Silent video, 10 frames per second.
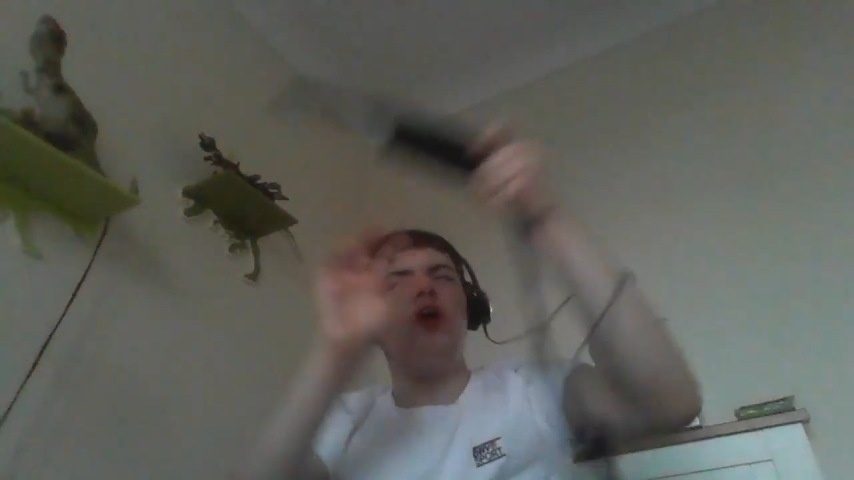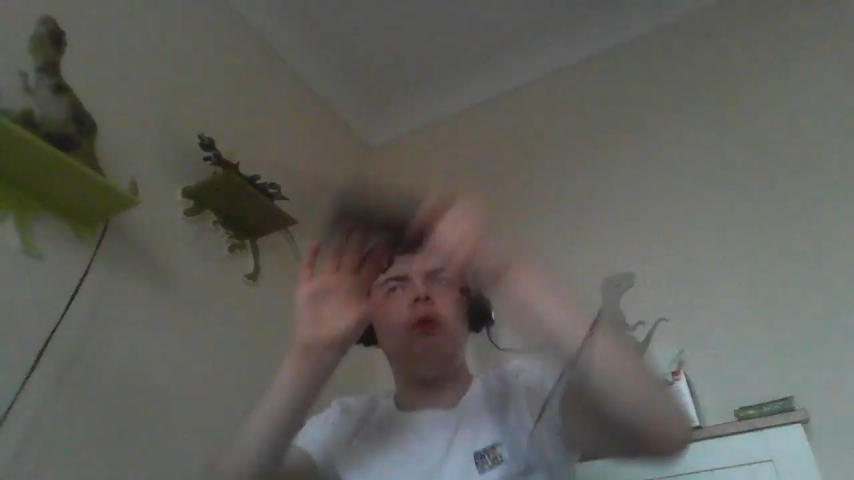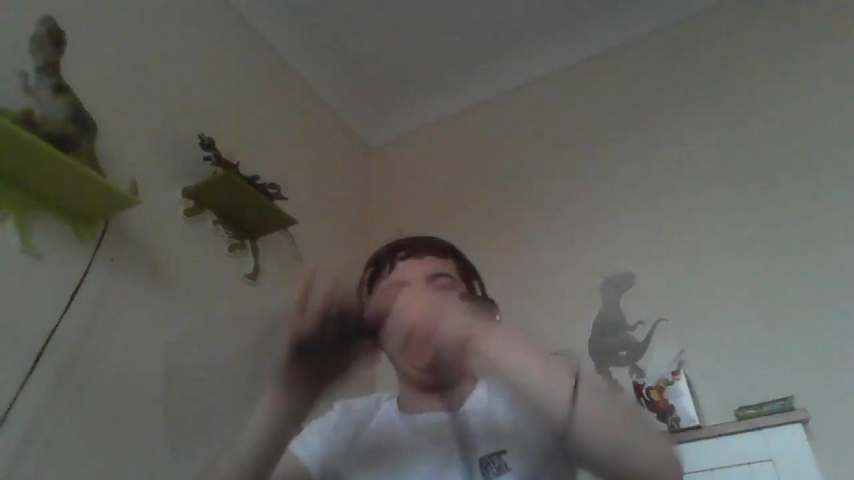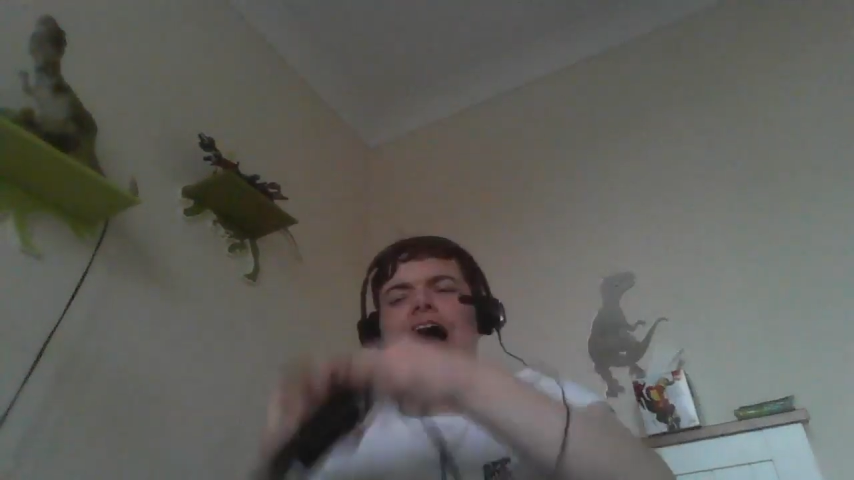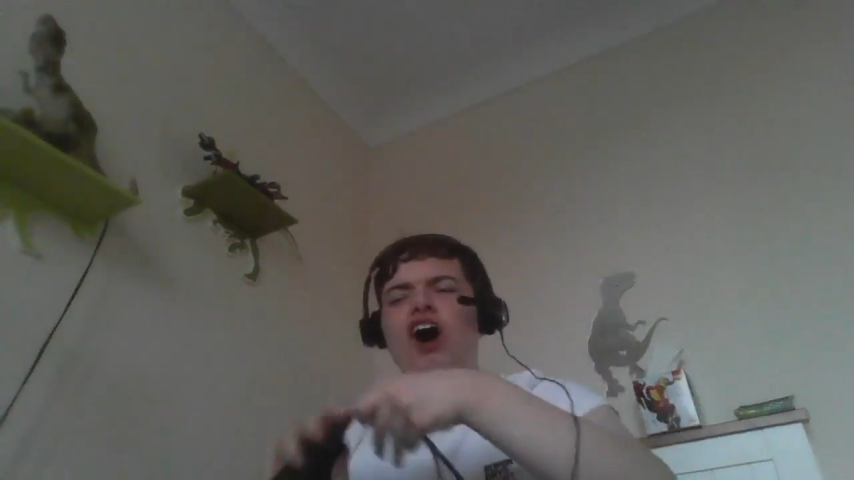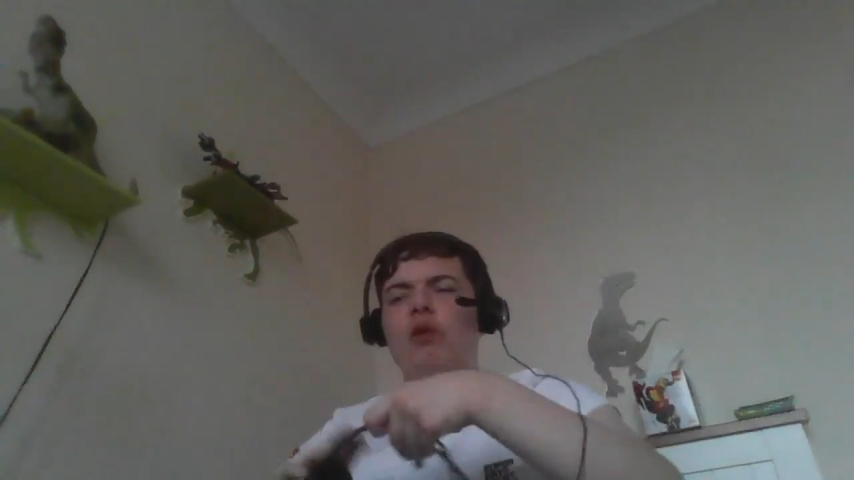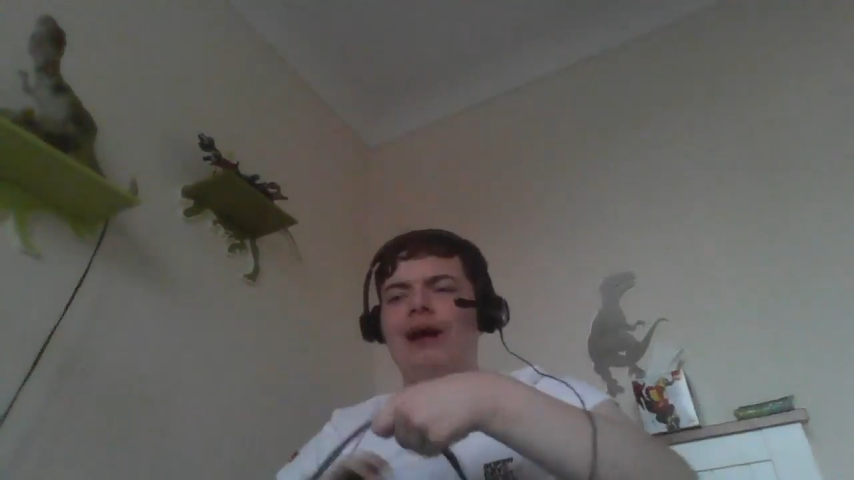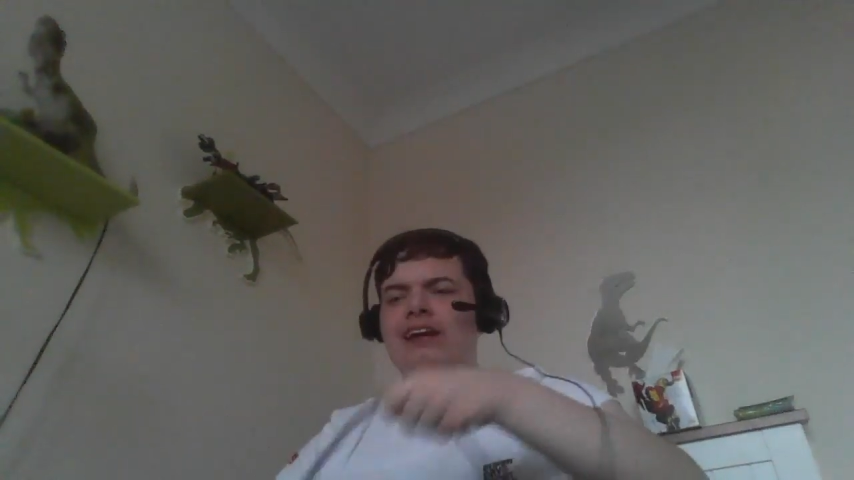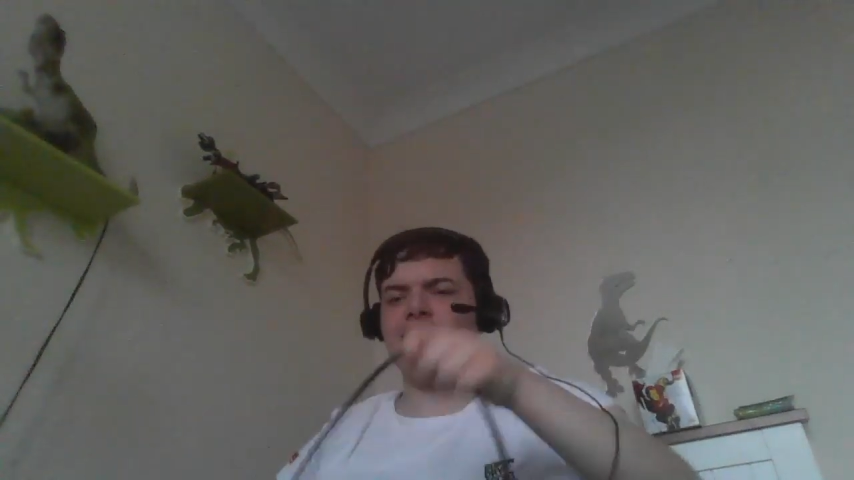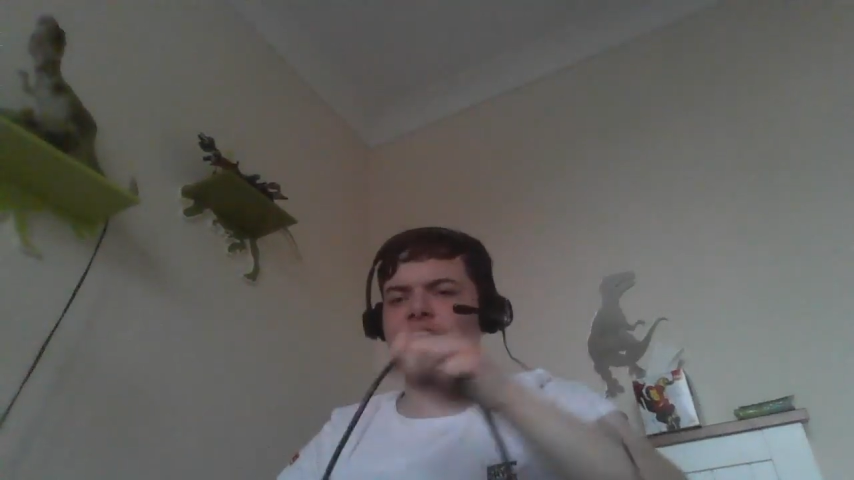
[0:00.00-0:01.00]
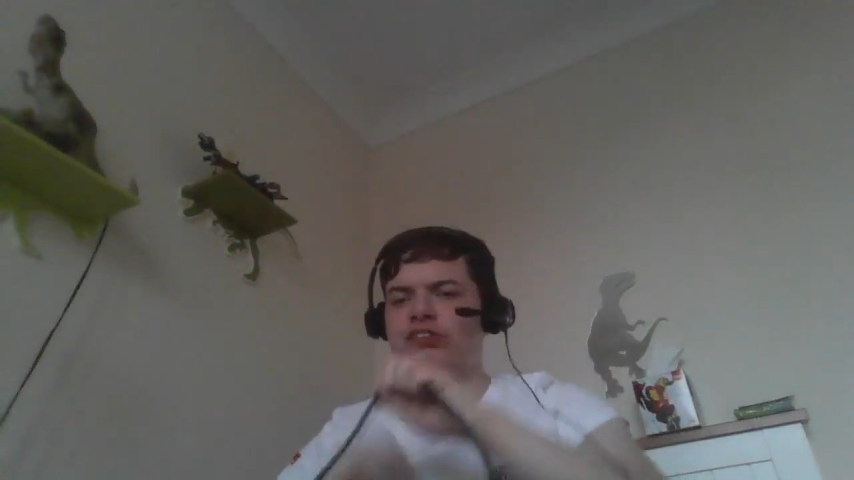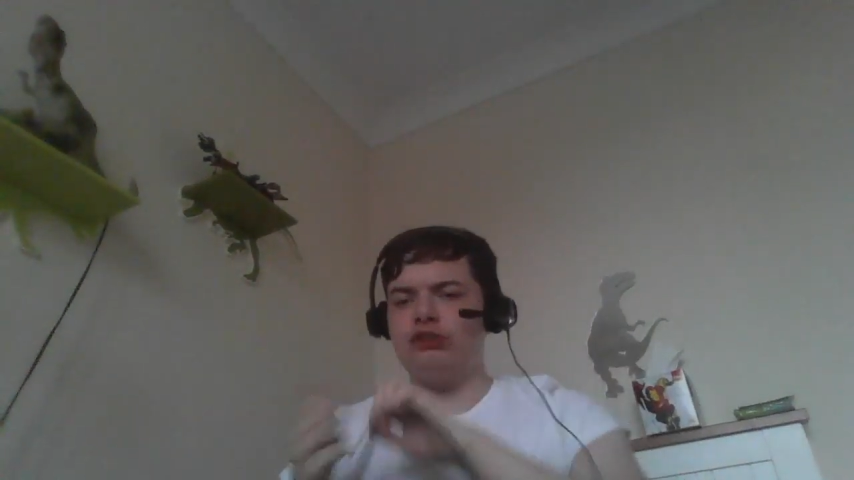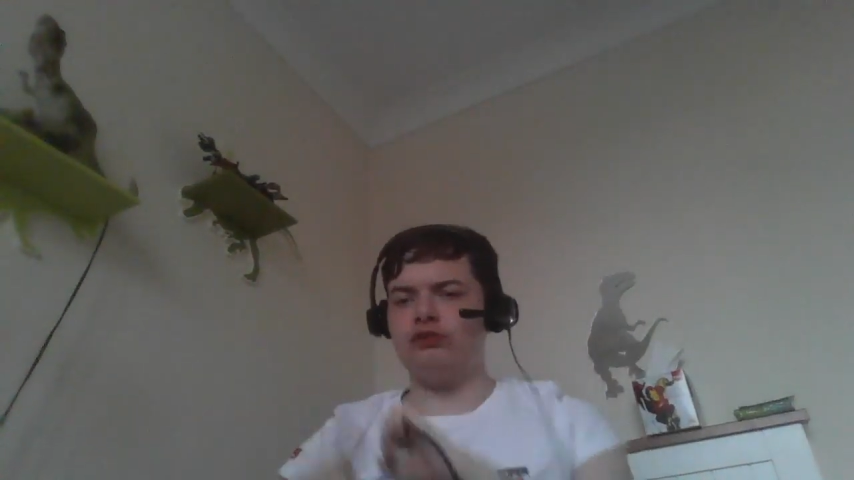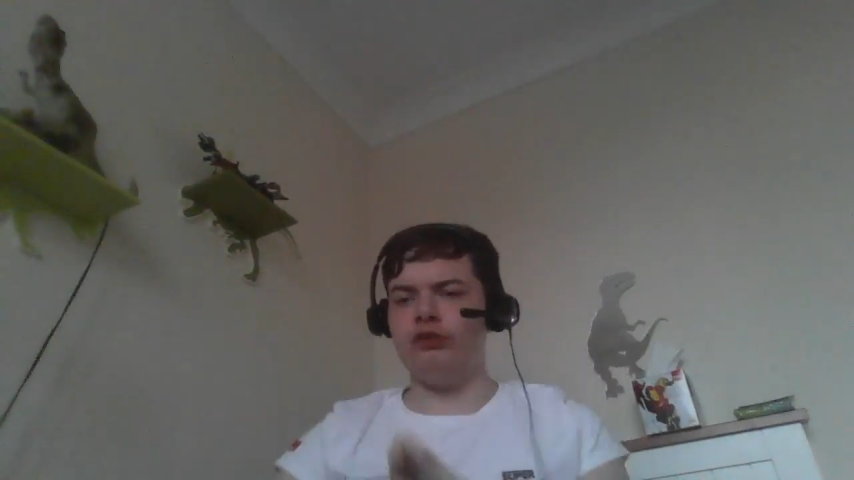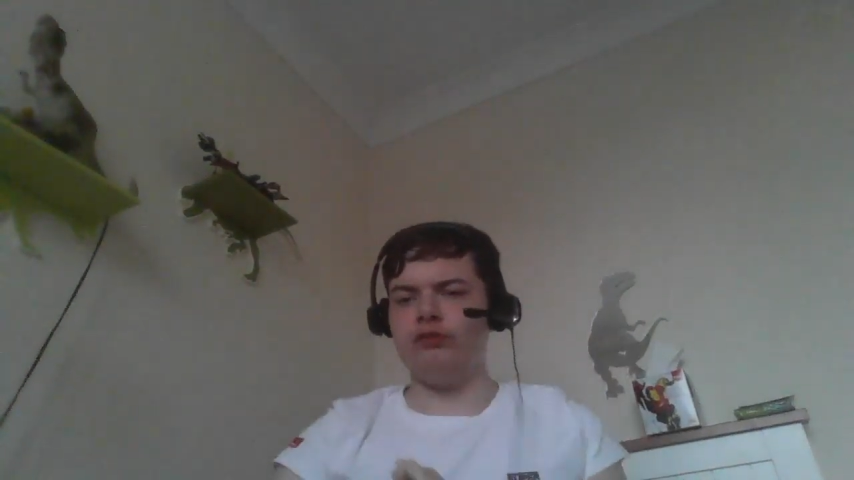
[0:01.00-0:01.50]
how I can sit
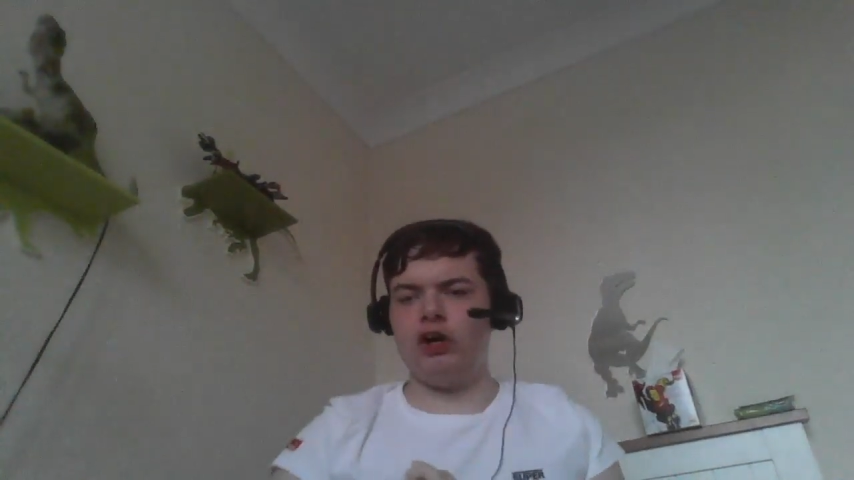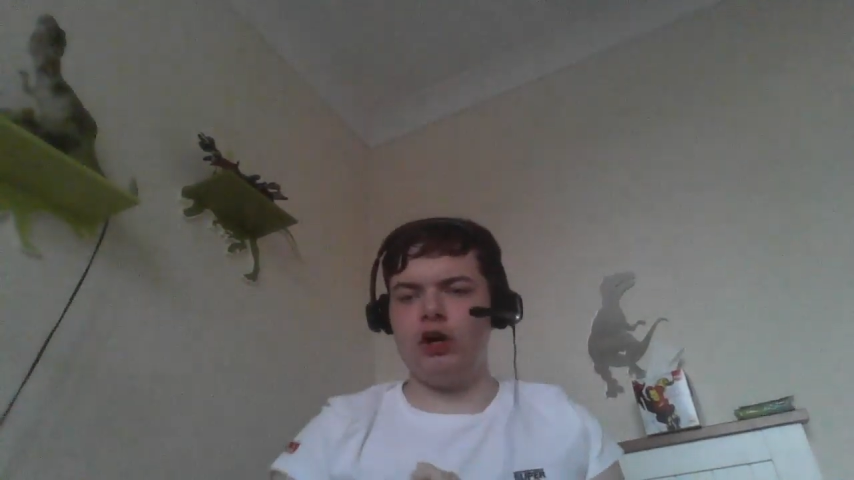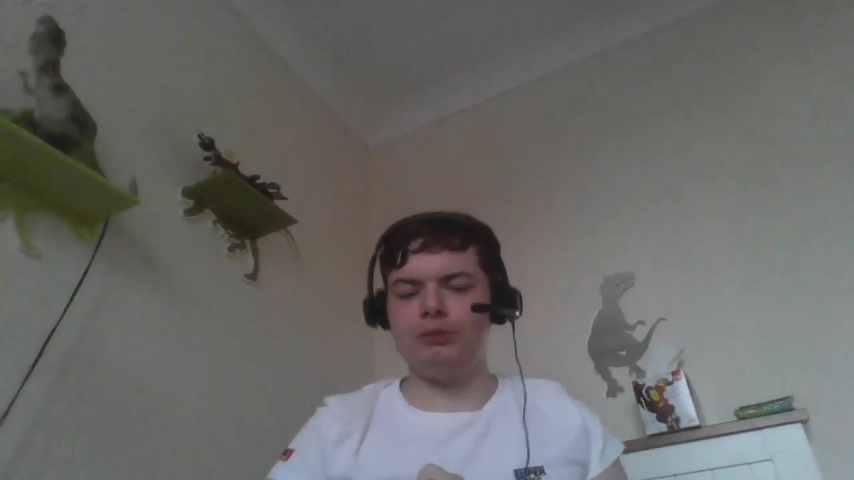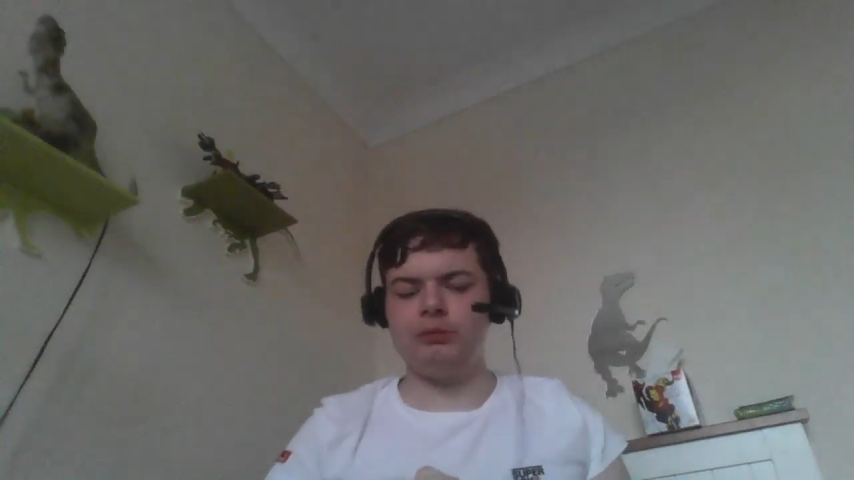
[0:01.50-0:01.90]
through the Hobbit